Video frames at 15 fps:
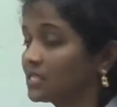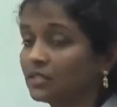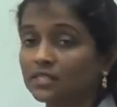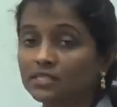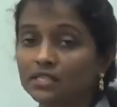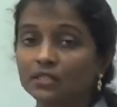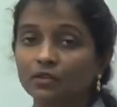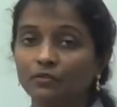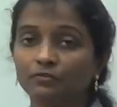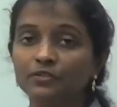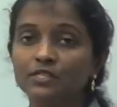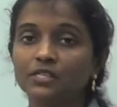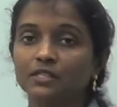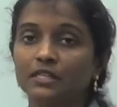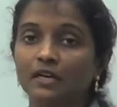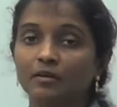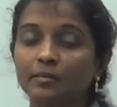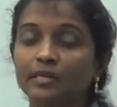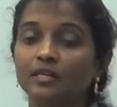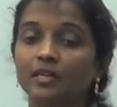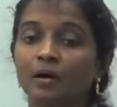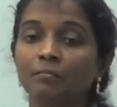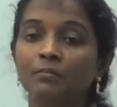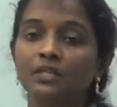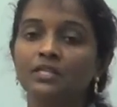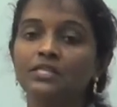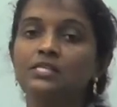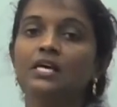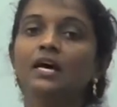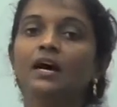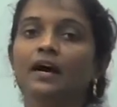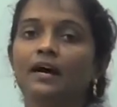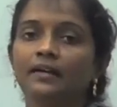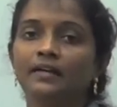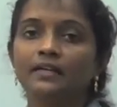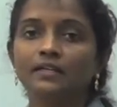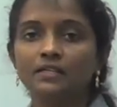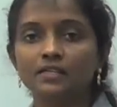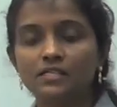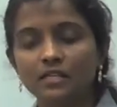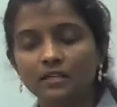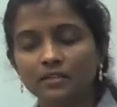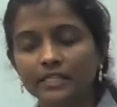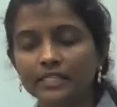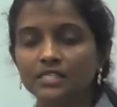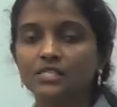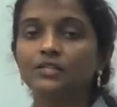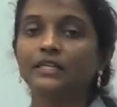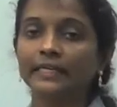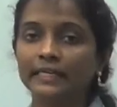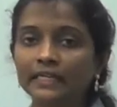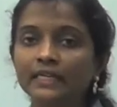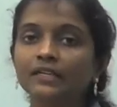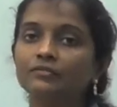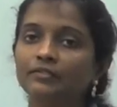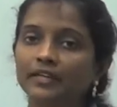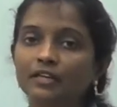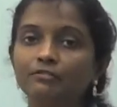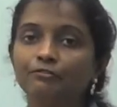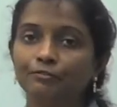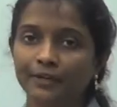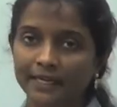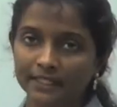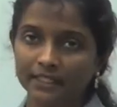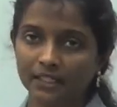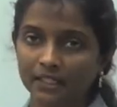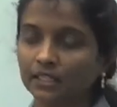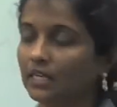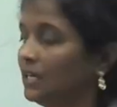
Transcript: a result of this, there will be numbness and uh, it is indeed very fatal.